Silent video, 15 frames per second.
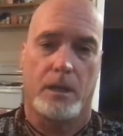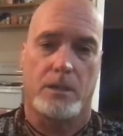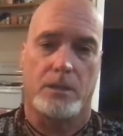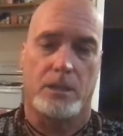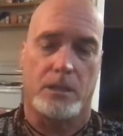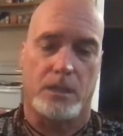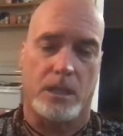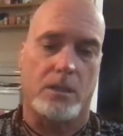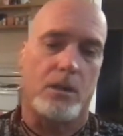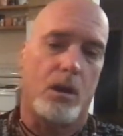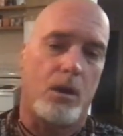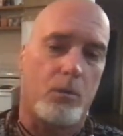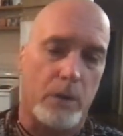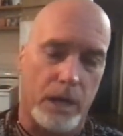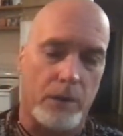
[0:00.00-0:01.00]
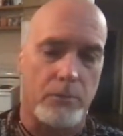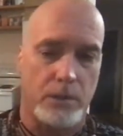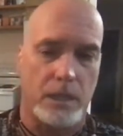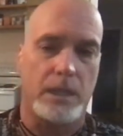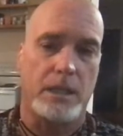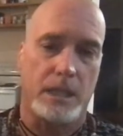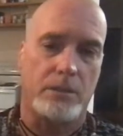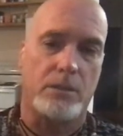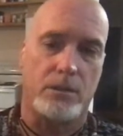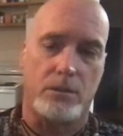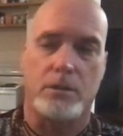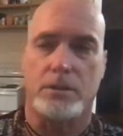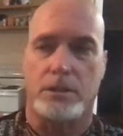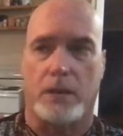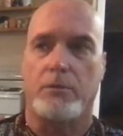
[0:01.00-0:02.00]
She said, no, what I really need to
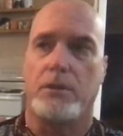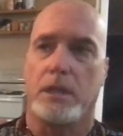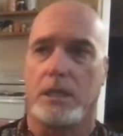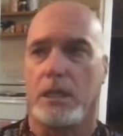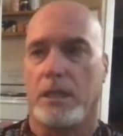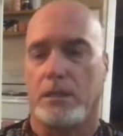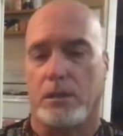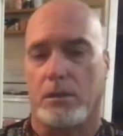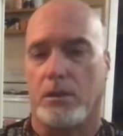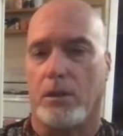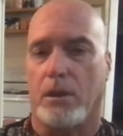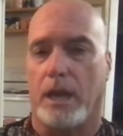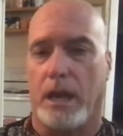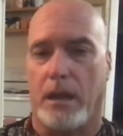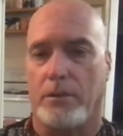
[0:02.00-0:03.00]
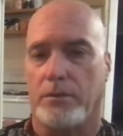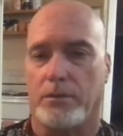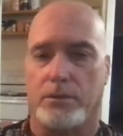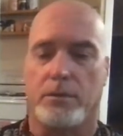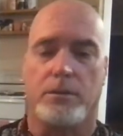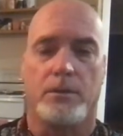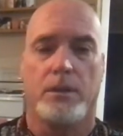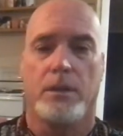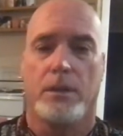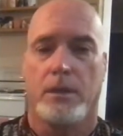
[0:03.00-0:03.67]
do is I really need to learn how to,